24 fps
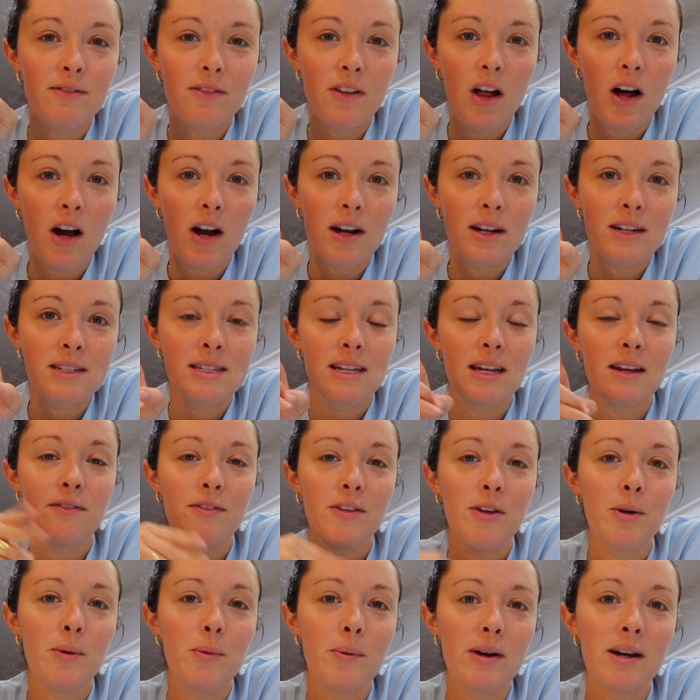vlogs, if
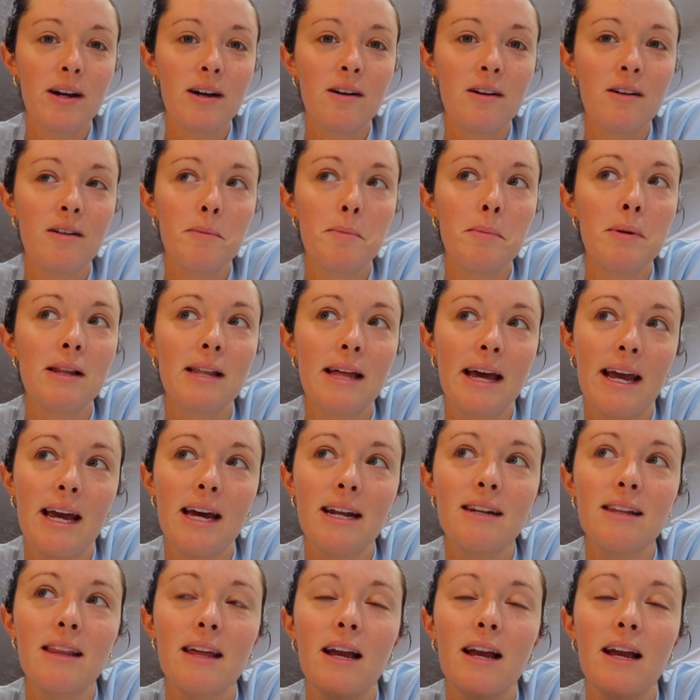you will, planned.